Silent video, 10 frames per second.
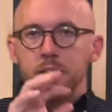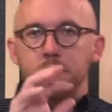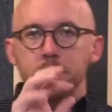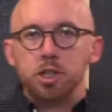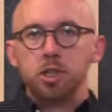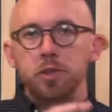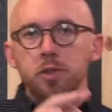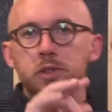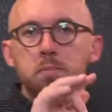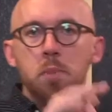the
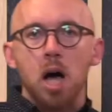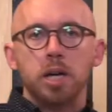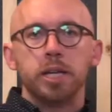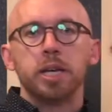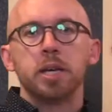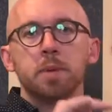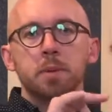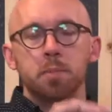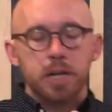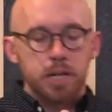Jews mocking him
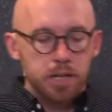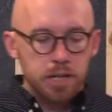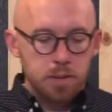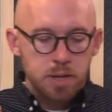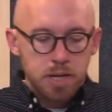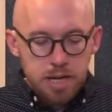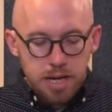and beating him,